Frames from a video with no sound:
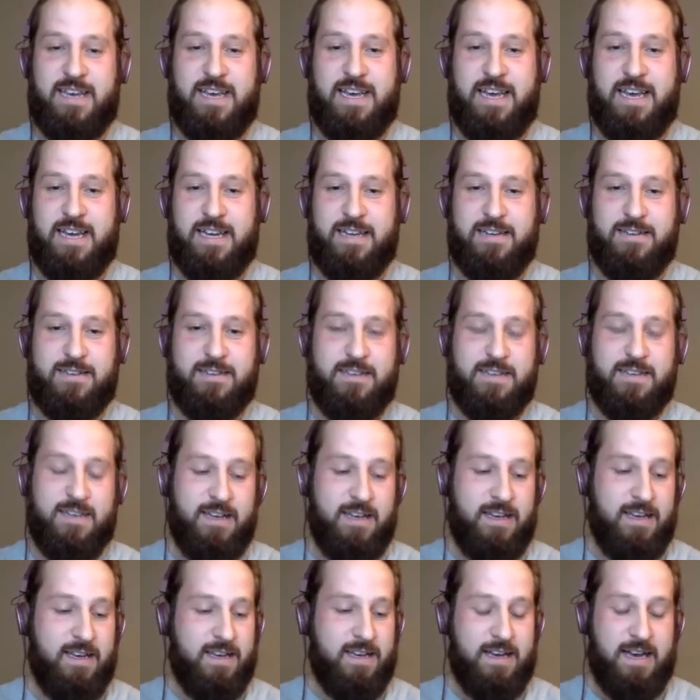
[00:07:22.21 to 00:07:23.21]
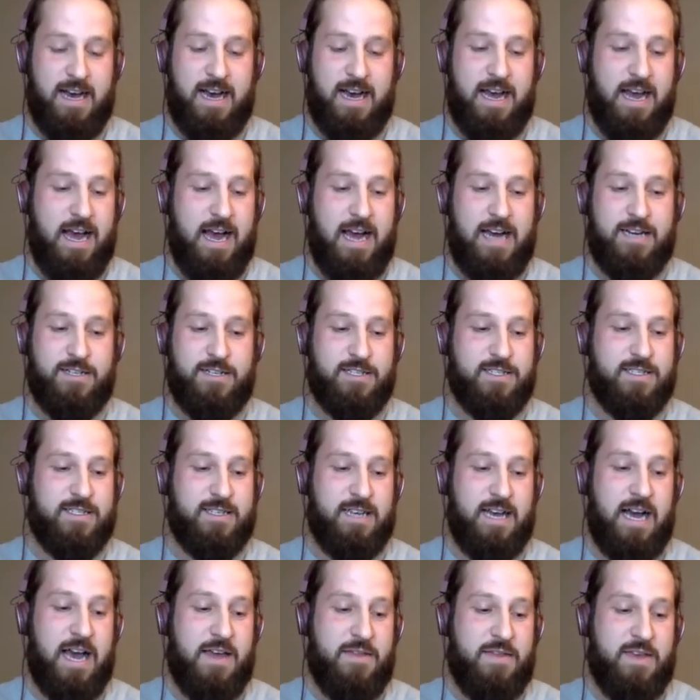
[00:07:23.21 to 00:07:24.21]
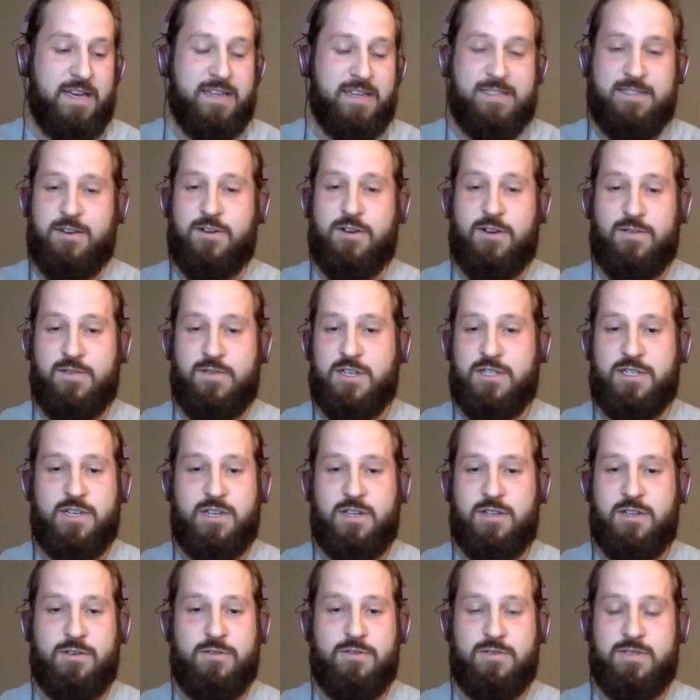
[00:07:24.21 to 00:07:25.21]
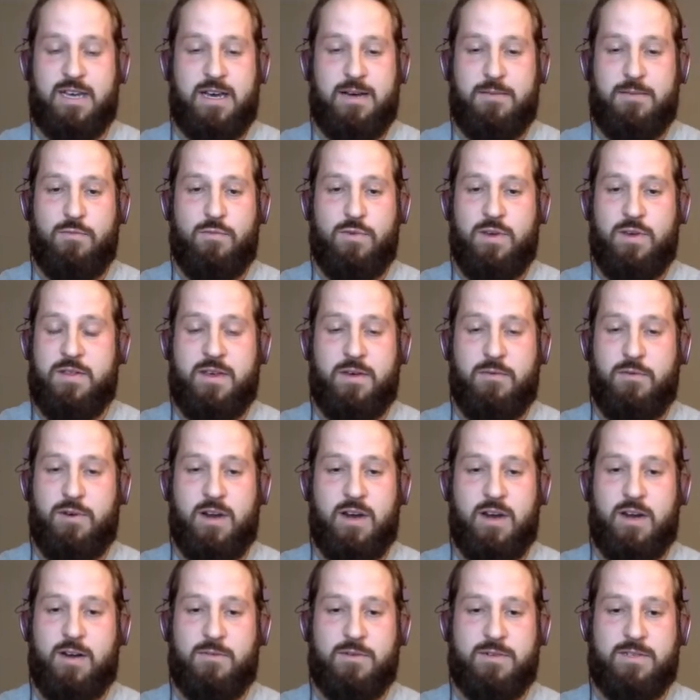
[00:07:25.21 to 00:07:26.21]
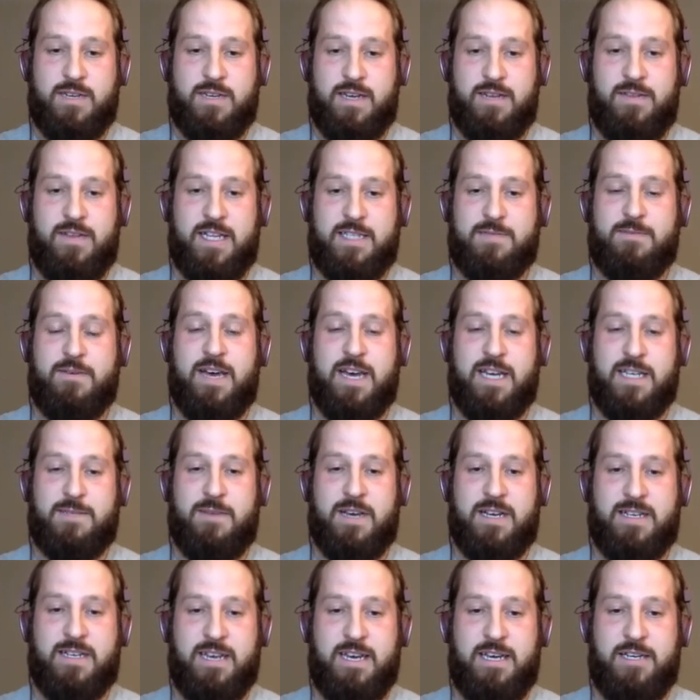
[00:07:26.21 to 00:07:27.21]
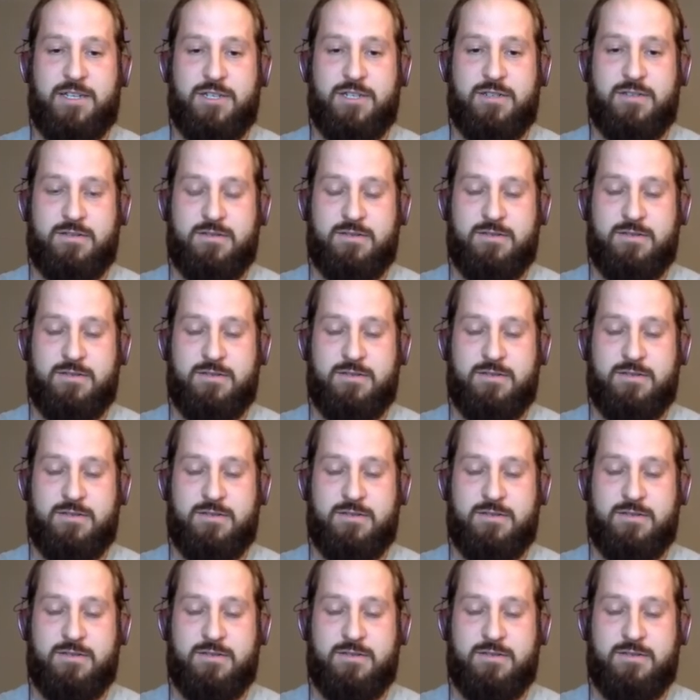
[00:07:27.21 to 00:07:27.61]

And I think it's their division to lose. I'm with you 100%. That's my expectation.